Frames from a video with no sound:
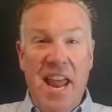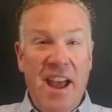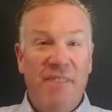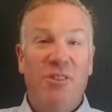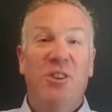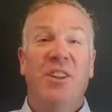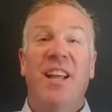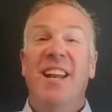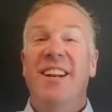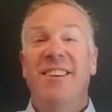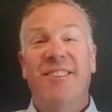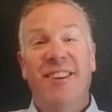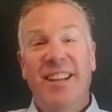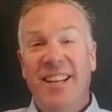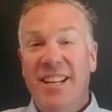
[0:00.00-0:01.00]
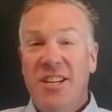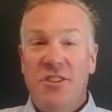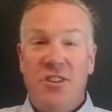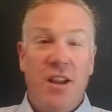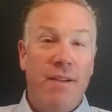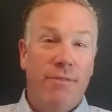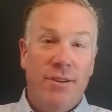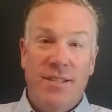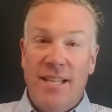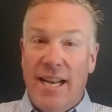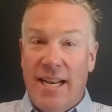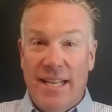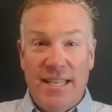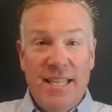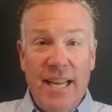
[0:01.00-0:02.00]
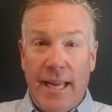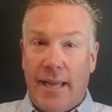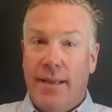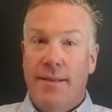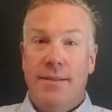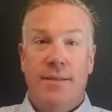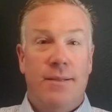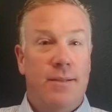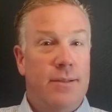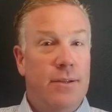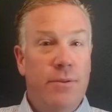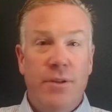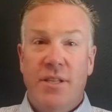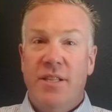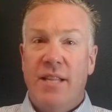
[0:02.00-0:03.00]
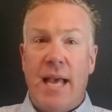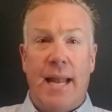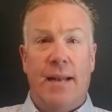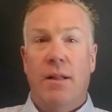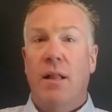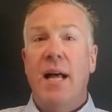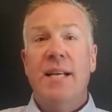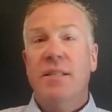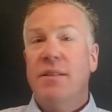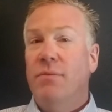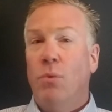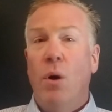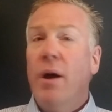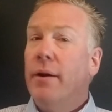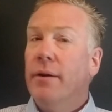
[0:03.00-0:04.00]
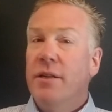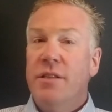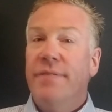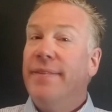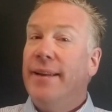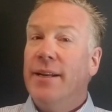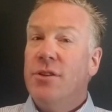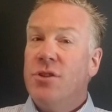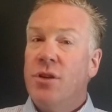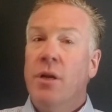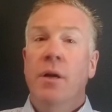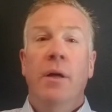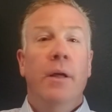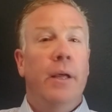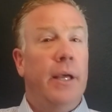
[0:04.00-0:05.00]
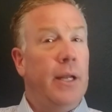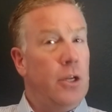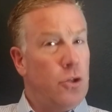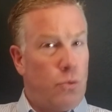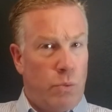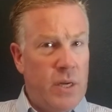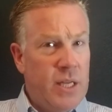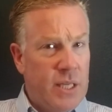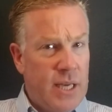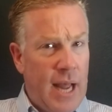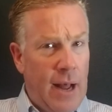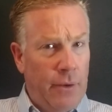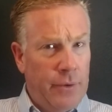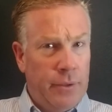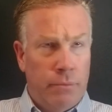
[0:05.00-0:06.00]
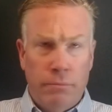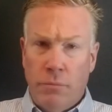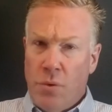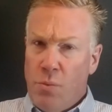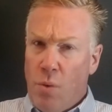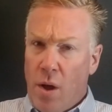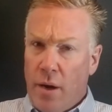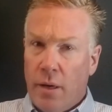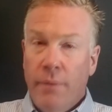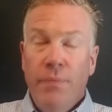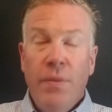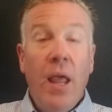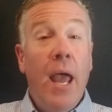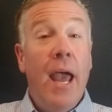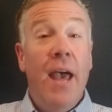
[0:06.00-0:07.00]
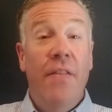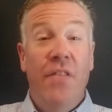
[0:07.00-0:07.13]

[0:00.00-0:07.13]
never let a dirty dish ever sit in a sink. As soon as that glass of water is finished, it is rinsed out with water and